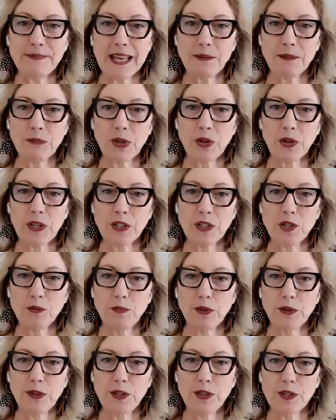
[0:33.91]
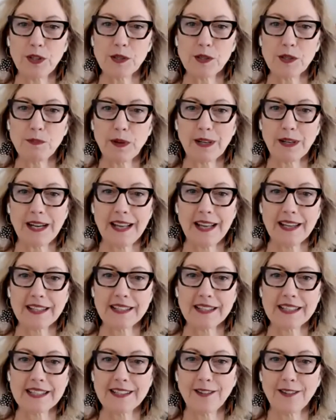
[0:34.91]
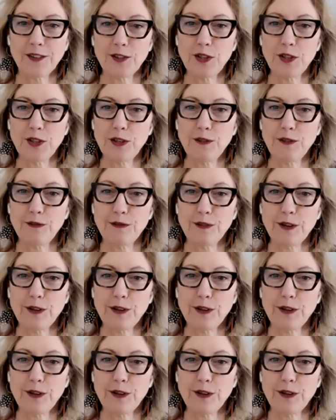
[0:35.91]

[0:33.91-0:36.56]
I'm going to put the spotlight on you for